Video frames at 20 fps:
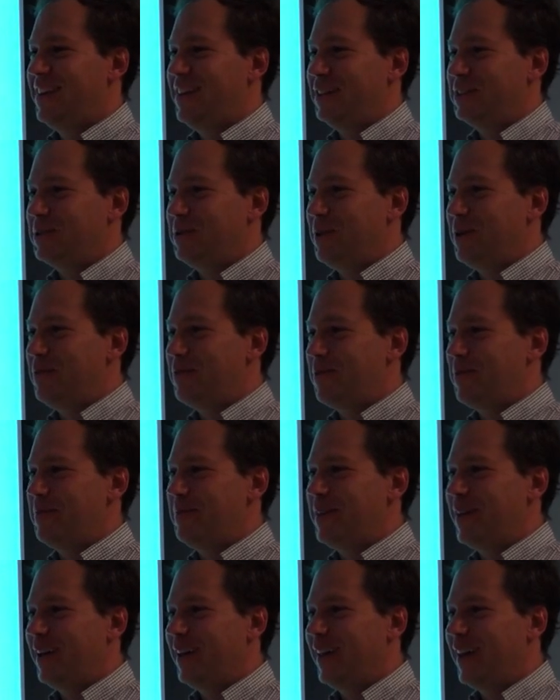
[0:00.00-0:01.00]
This went
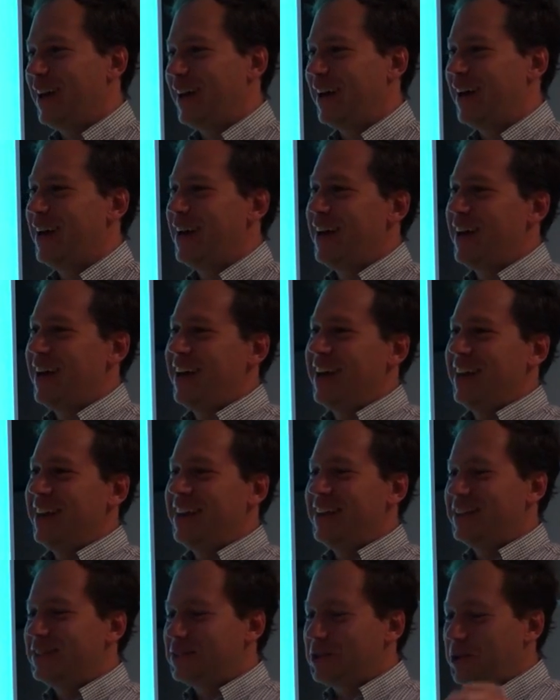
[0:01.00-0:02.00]
from being like
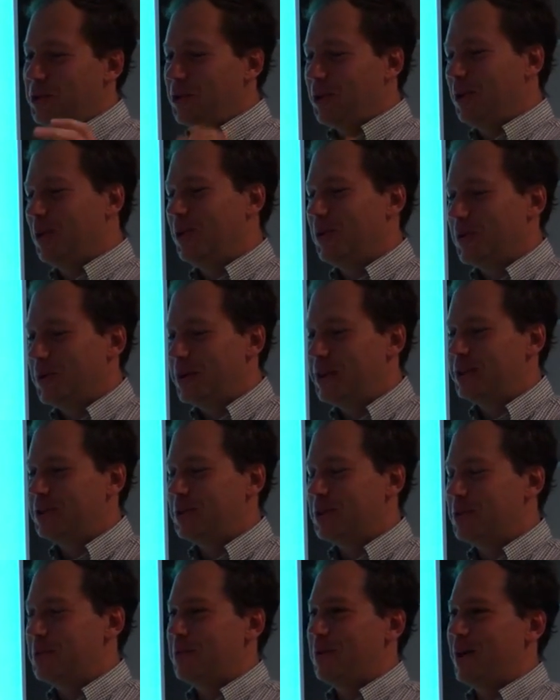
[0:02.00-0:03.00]
this cool little
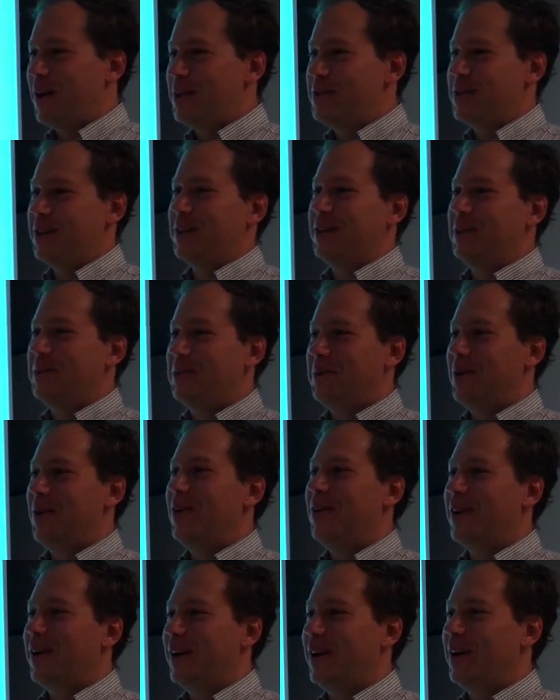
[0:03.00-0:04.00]
research project that we're
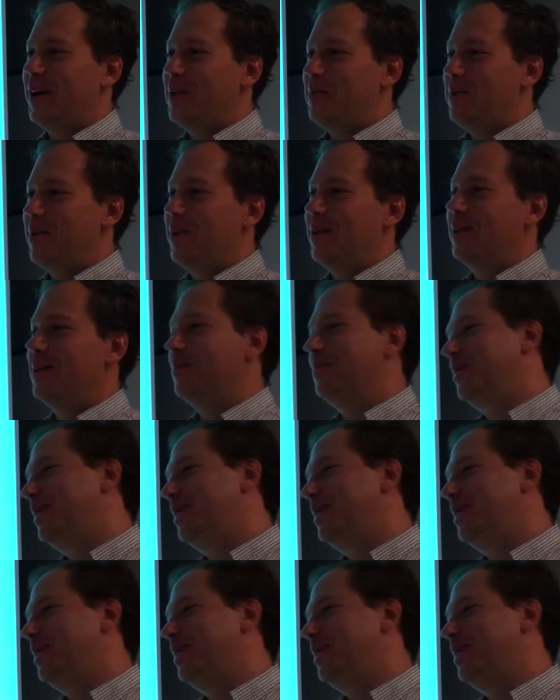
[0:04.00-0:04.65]
all going to help on